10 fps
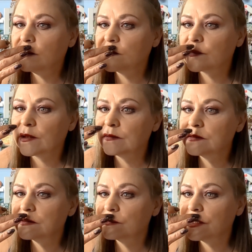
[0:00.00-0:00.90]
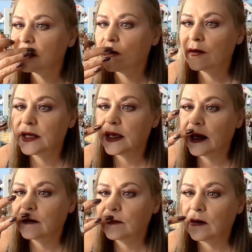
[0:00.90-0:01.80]
Cupid's bow, since we already
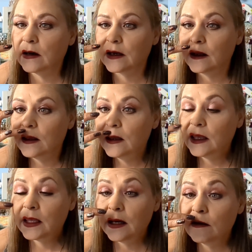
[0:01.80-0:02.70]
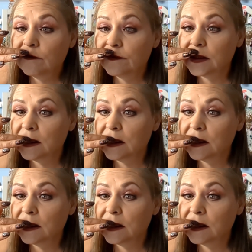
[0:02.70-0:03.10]
have on an e.l.f.